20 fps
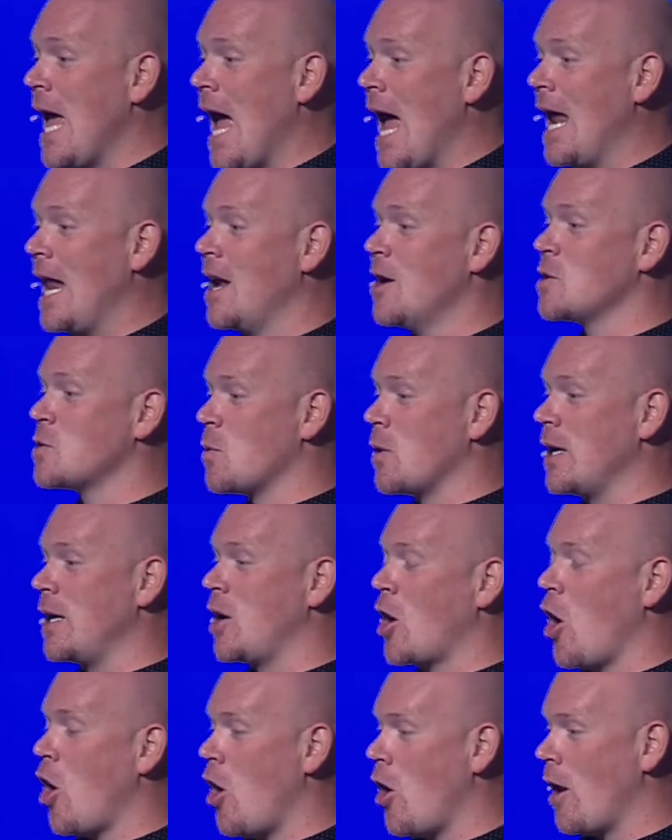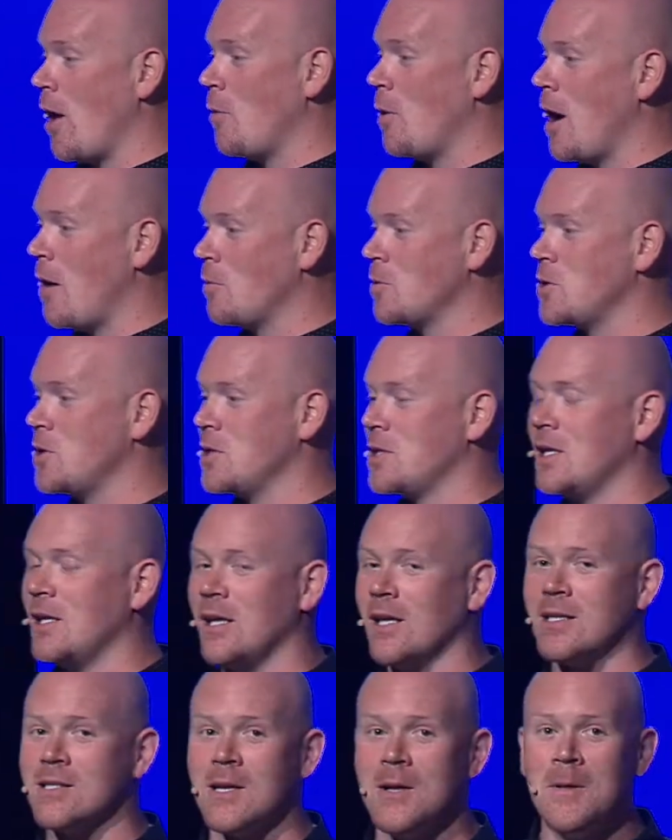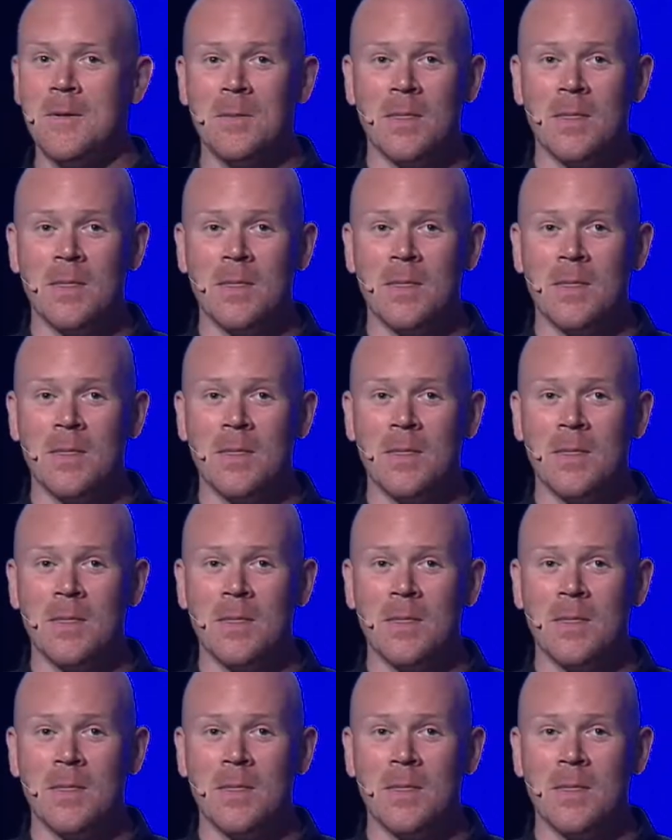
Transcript: And here's what he caught. I want, I want you to see this.